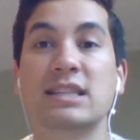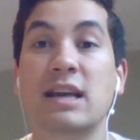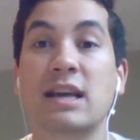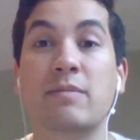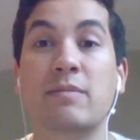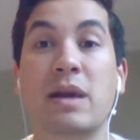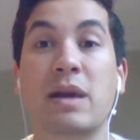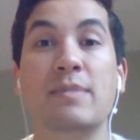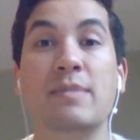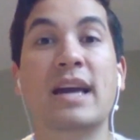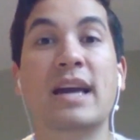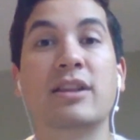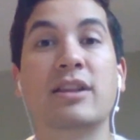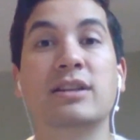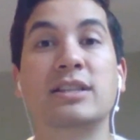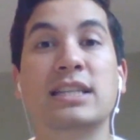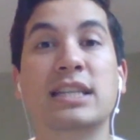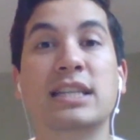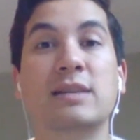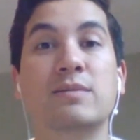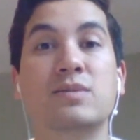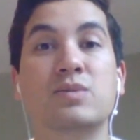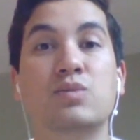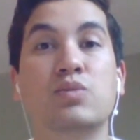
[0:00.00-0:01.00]
then maybe other
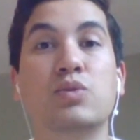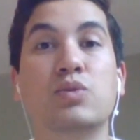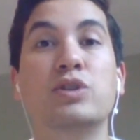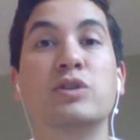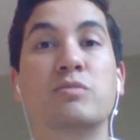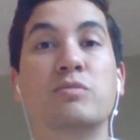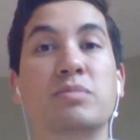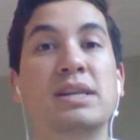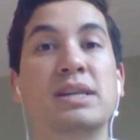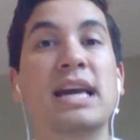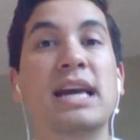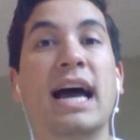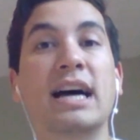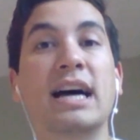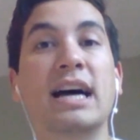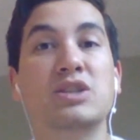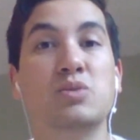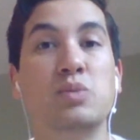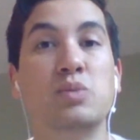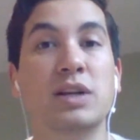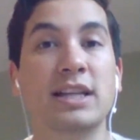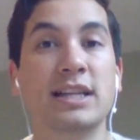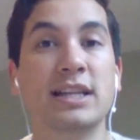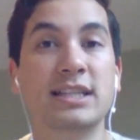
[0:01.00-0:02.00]
teams wouldn't be as
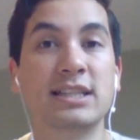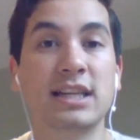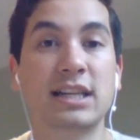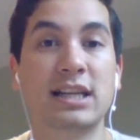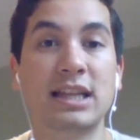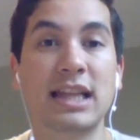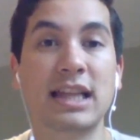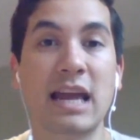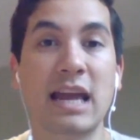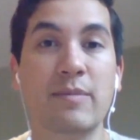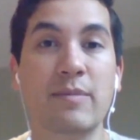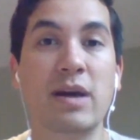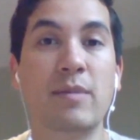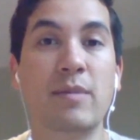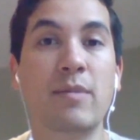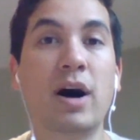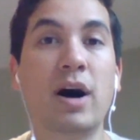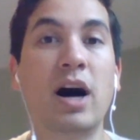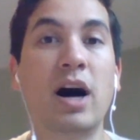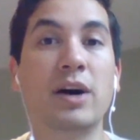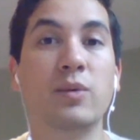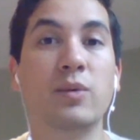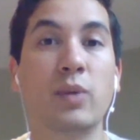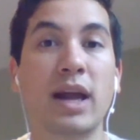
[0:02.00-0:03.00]
willing to claim him
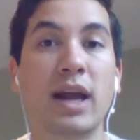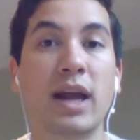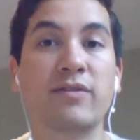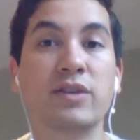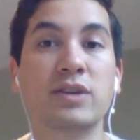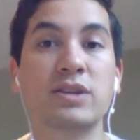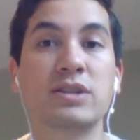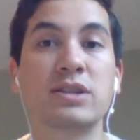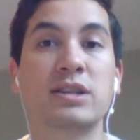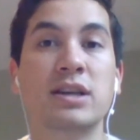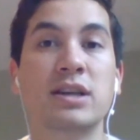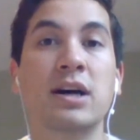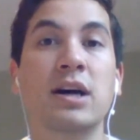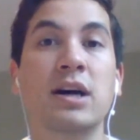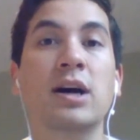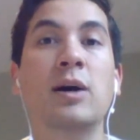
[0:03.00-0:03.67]
on waivers.